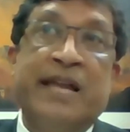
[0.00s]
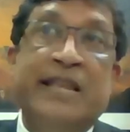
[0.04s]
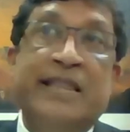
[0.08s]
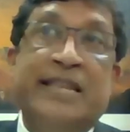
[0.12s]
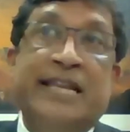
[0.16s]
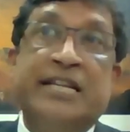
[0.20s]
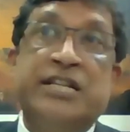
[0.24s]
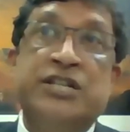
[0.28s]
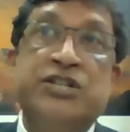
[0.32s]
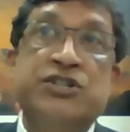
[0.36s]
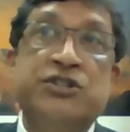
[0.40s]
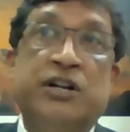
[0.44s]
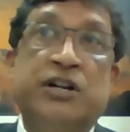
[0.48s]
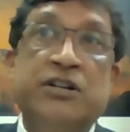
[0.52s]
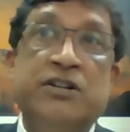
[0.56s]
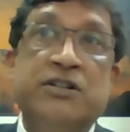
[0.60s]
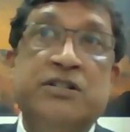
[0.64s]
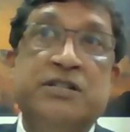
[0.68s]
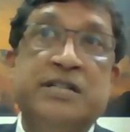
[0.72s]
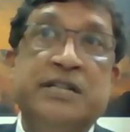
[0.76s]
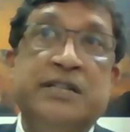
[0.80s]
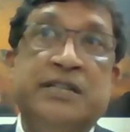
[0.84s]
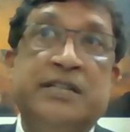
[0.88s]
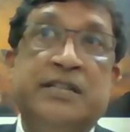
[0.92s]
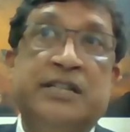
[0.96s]
That is not to
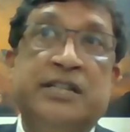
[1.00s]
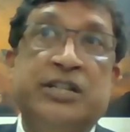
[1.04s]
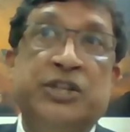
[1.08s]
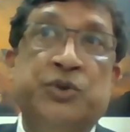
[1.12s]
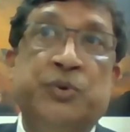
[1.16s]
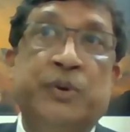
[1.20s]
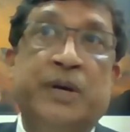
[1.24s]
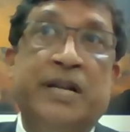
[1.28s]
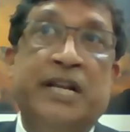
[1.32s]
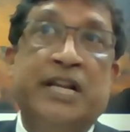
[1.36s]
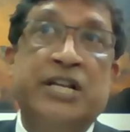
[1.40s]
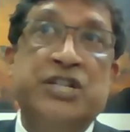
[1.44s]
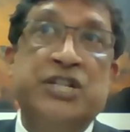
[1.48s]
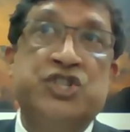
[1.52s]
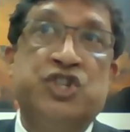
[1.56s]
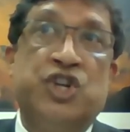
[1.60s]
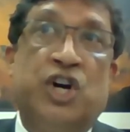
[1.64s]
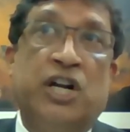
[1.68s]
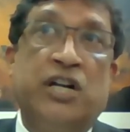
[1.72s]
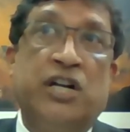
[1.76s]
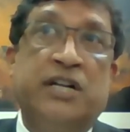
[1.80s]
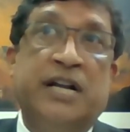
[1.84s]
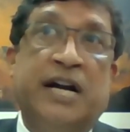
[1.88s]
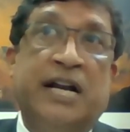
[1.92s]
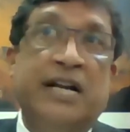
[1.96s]
say that the UN has
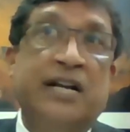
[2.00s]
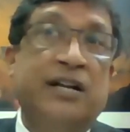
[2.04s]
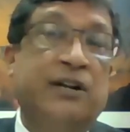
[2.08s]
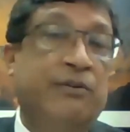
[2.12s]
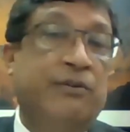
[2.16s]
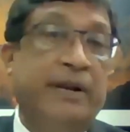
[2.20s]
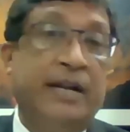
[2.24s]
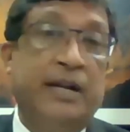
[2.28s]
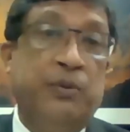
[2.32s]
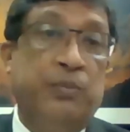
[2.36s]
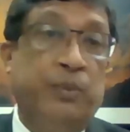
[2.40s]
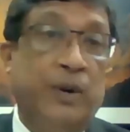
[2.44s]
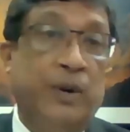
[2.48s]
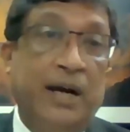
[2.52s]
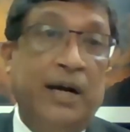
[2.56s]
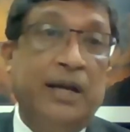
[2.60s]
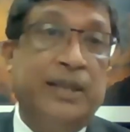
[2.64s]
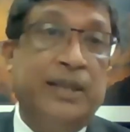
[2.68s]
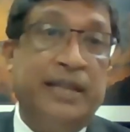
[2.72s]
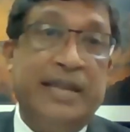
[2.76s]
not done great work.